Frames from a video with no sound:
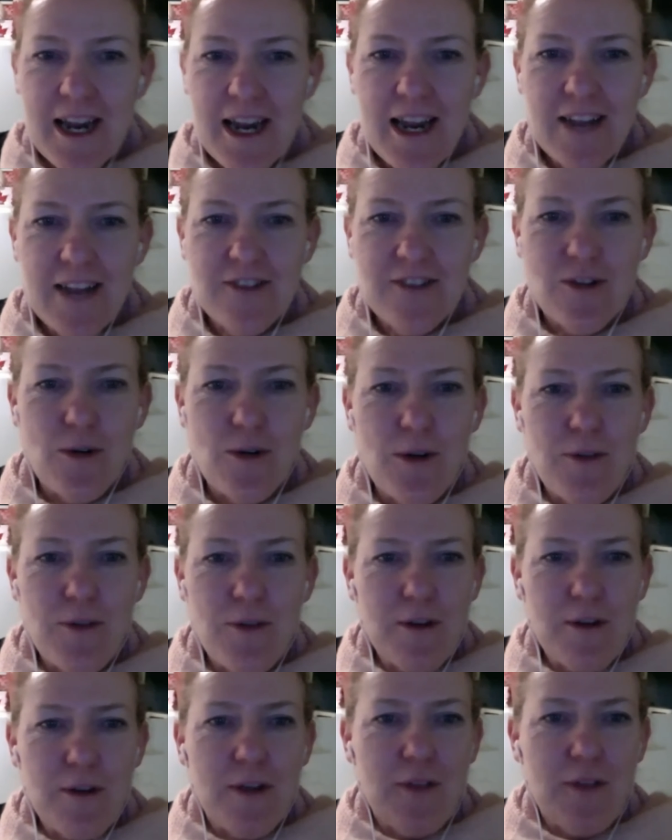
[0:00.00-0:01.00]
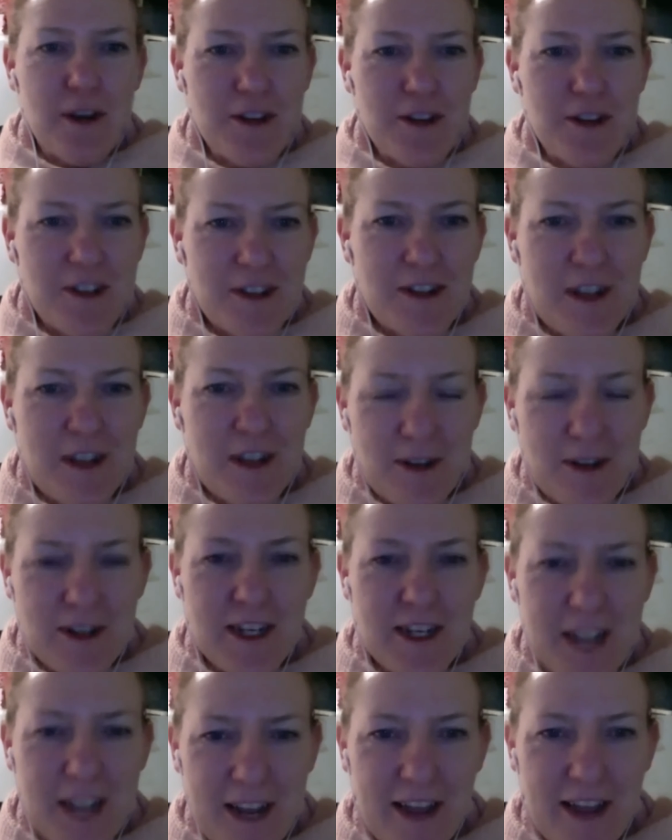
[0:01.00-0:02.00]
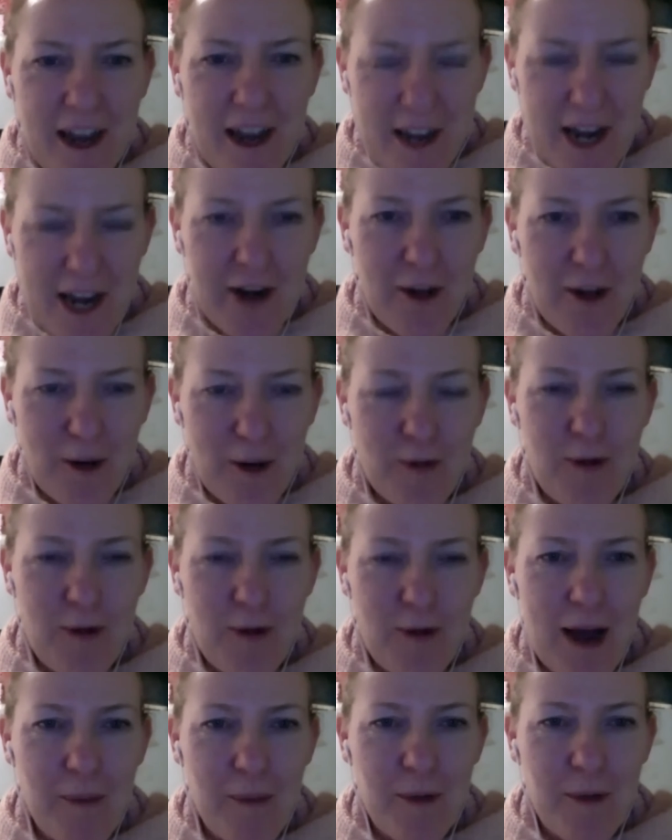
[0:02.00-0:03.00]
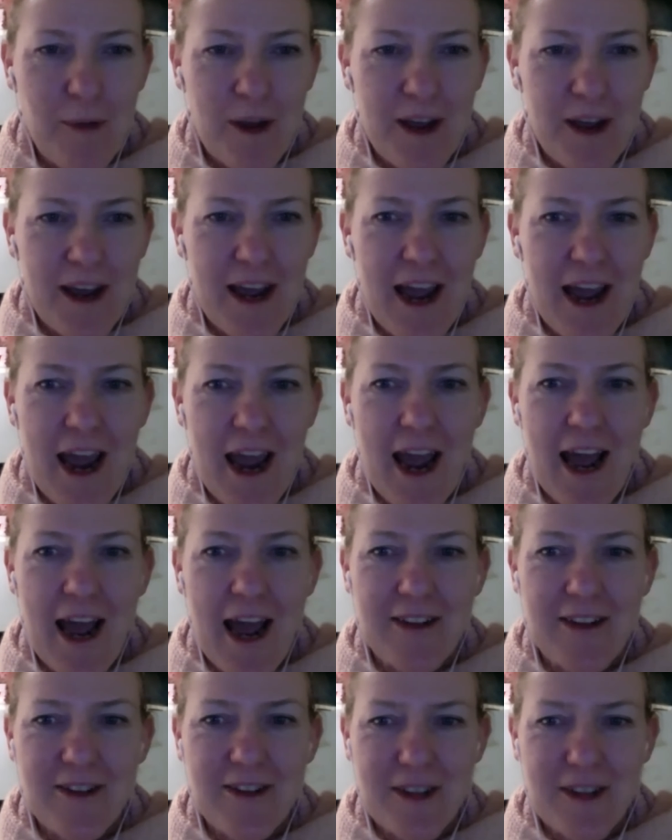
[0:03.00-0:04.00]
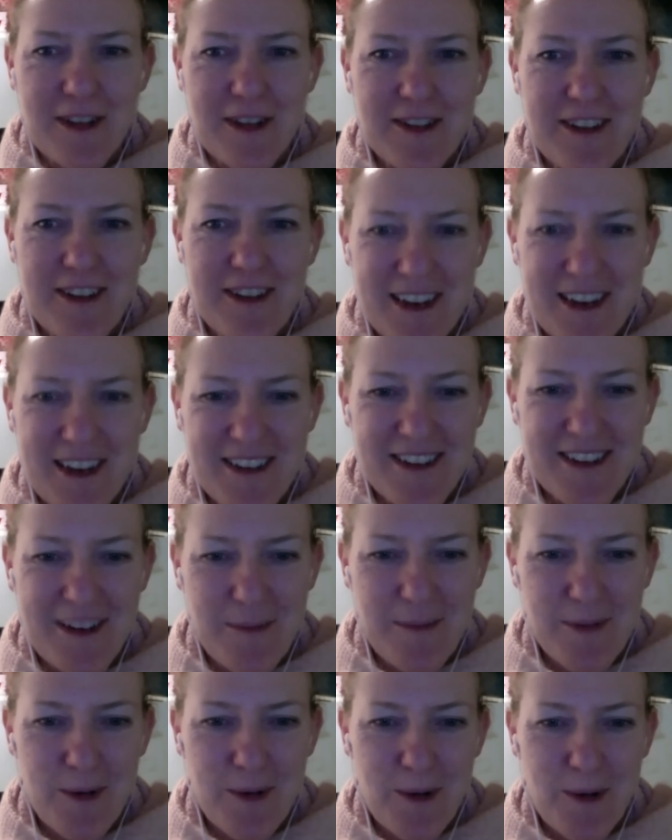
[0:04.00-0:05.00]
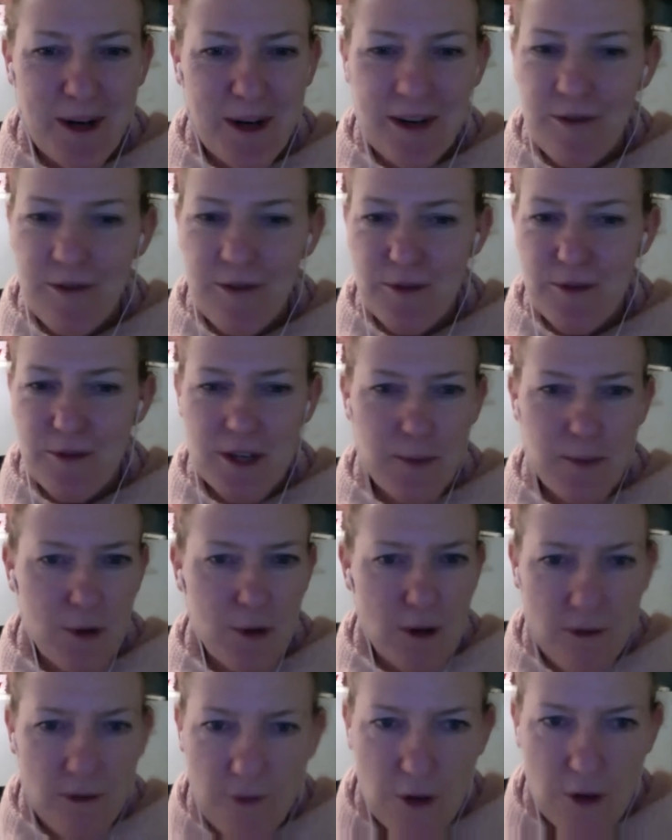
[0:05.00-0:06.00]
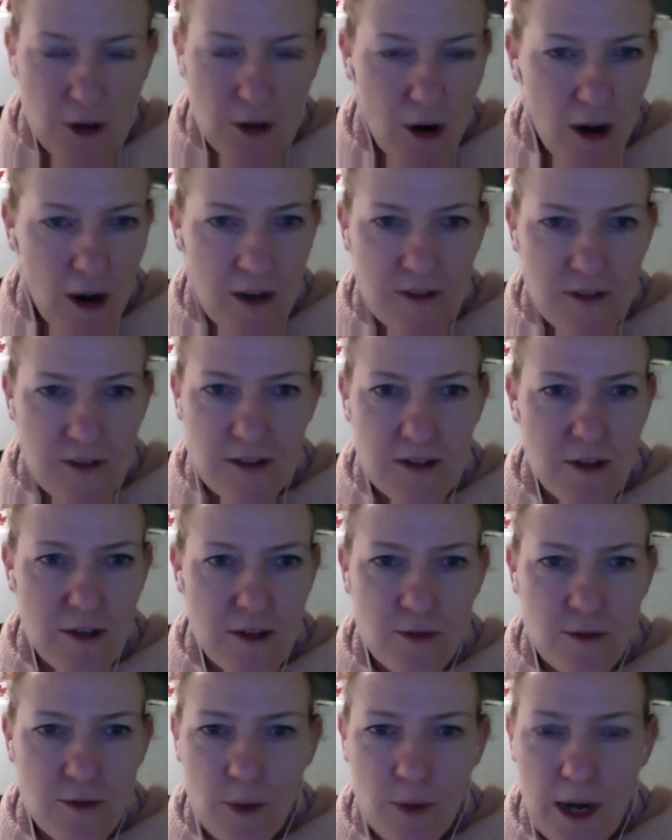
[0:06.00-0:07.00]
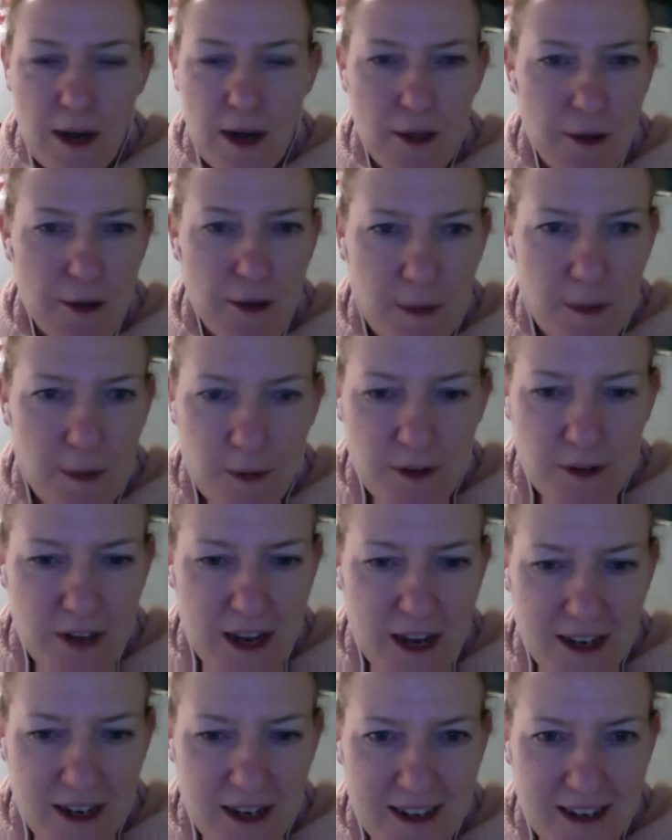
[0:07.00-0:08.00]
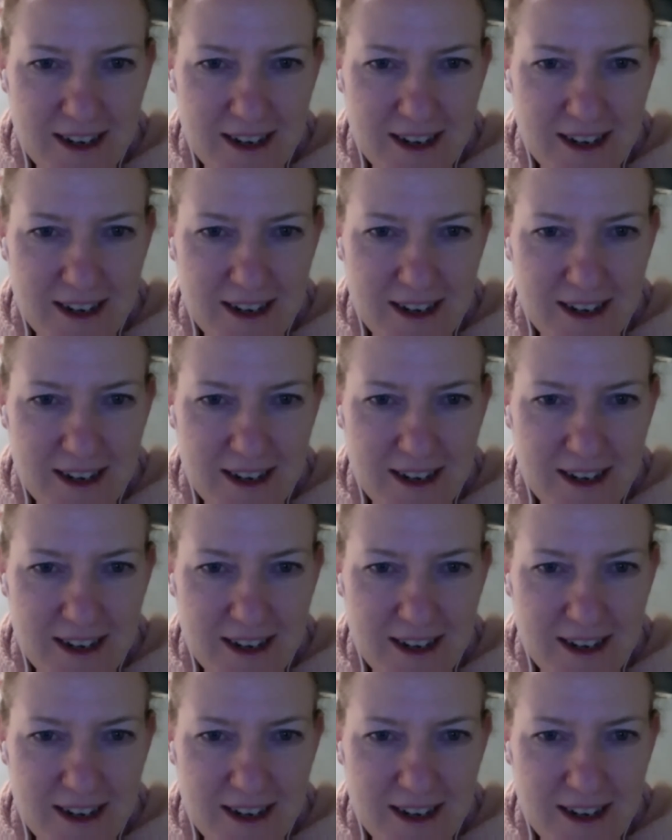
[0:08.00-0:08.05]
So if you just literally take that $10 wrap and slice and dice it according to typical food costs is 20 to 30%.